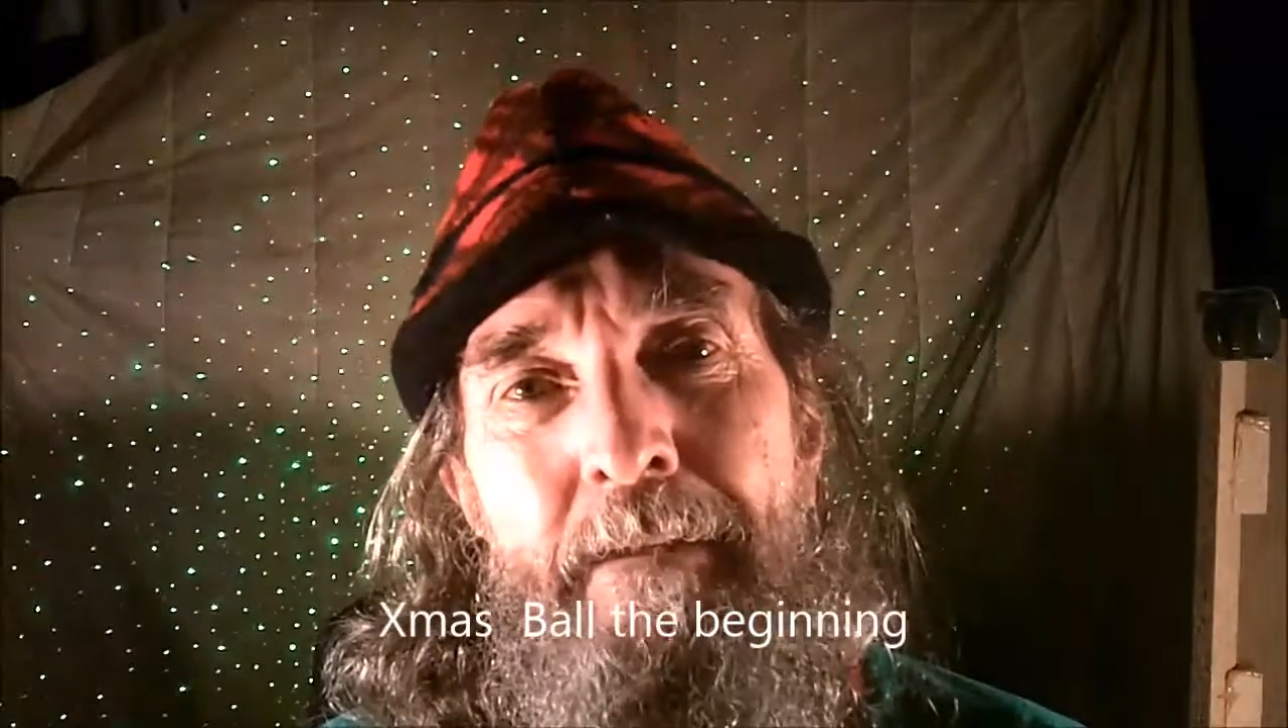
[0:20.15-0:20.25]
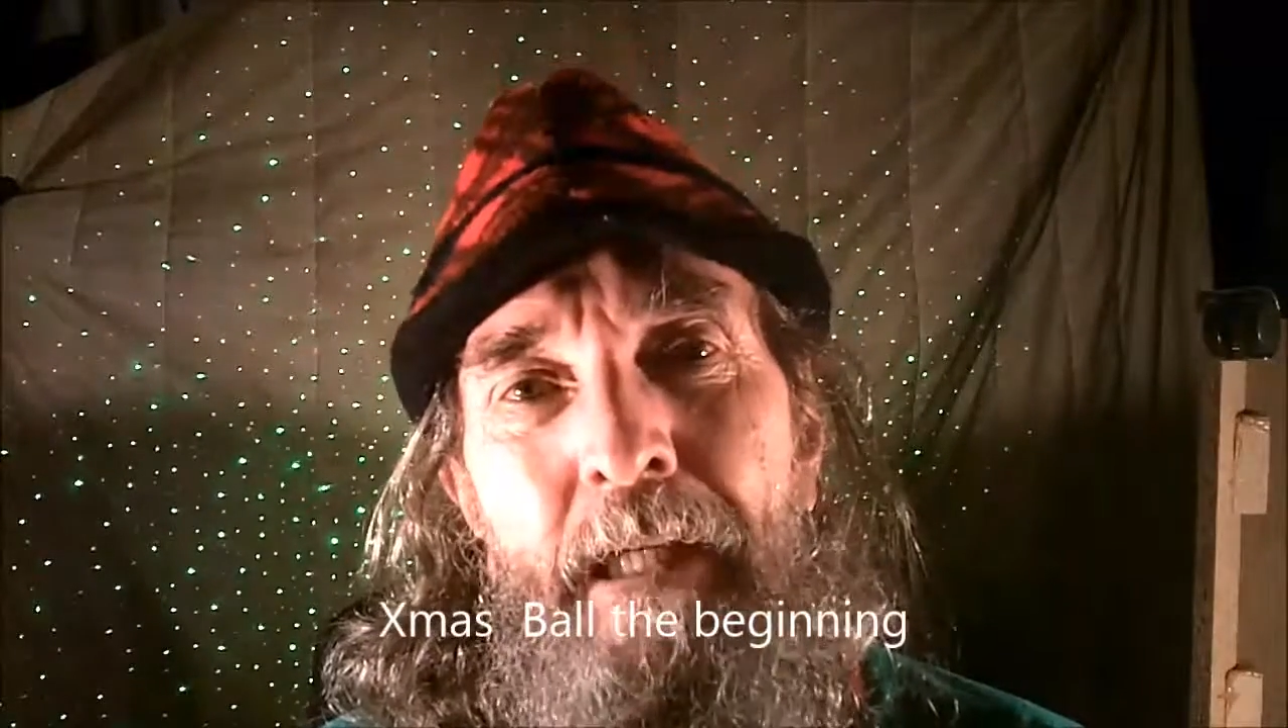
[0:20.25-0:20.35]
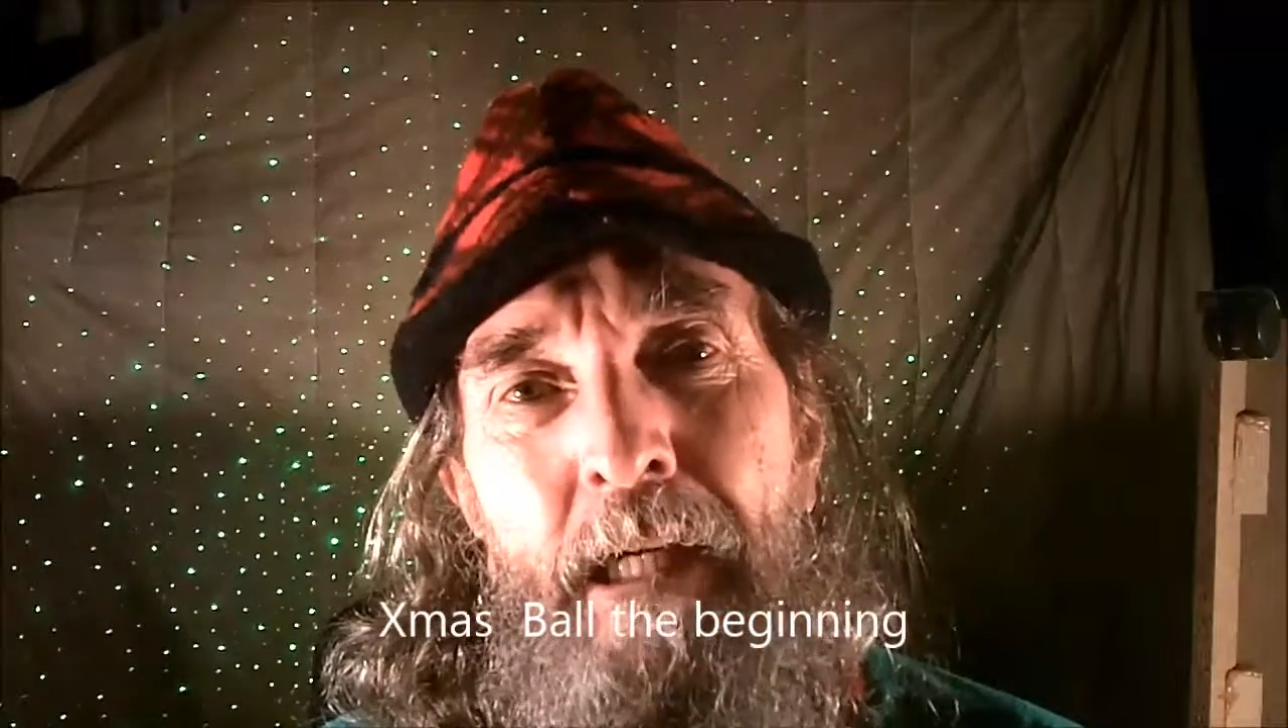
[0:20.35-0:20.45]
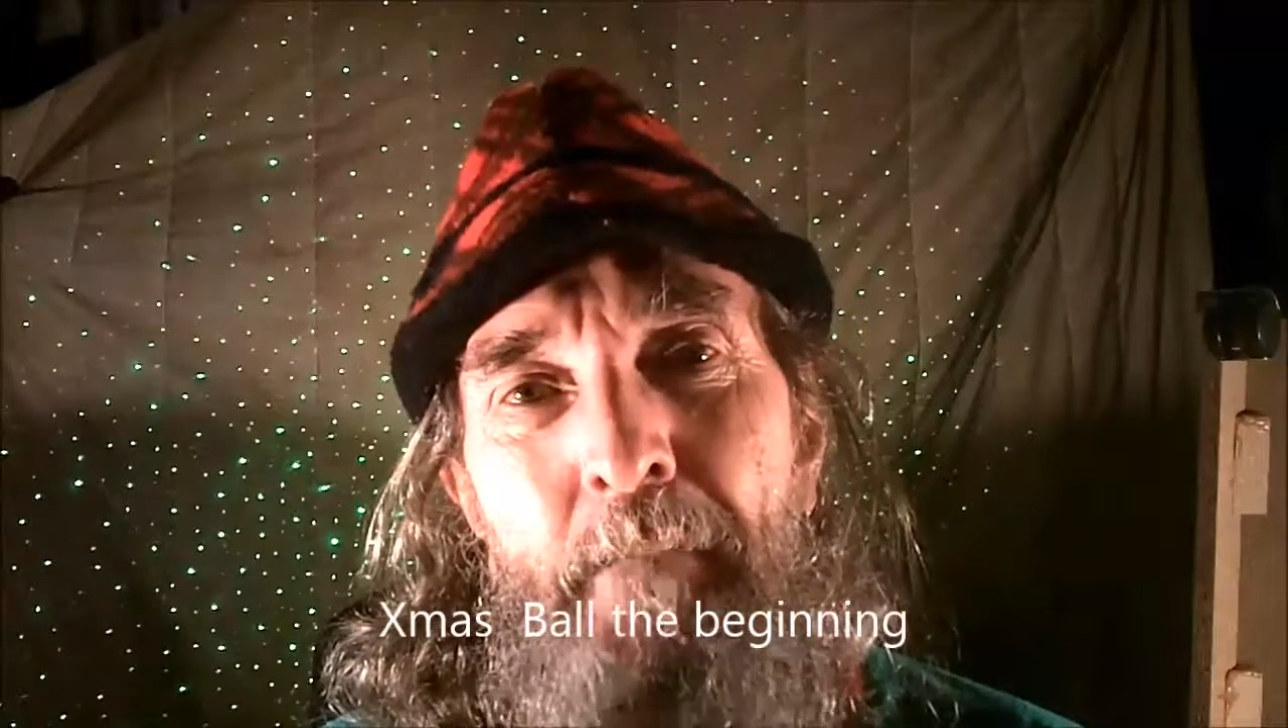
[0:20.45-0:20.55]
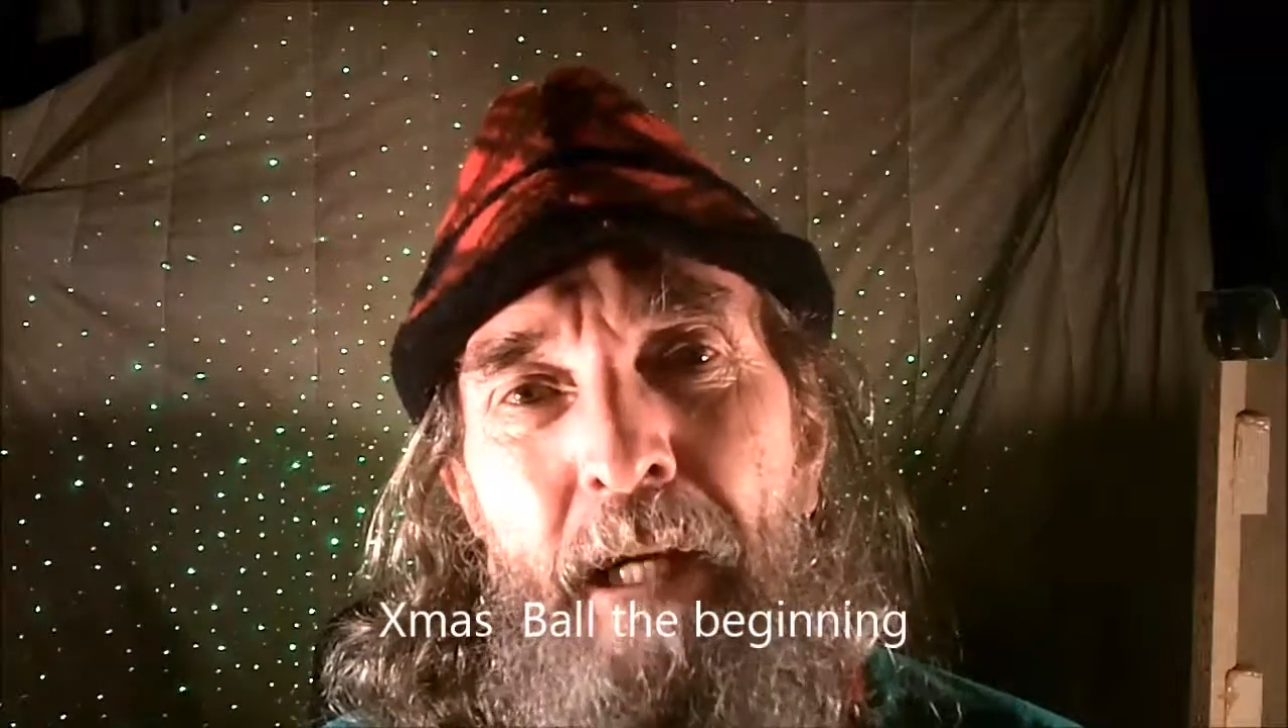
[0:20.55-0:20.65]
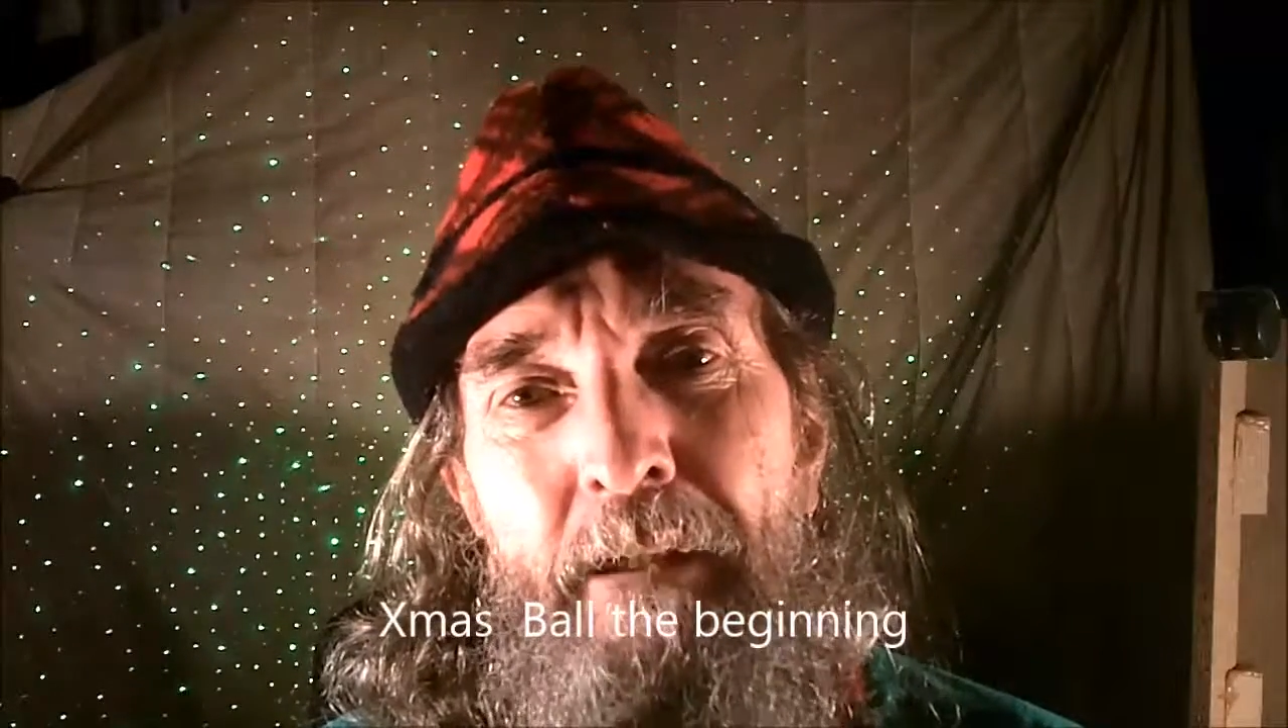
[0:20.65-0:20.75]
in time,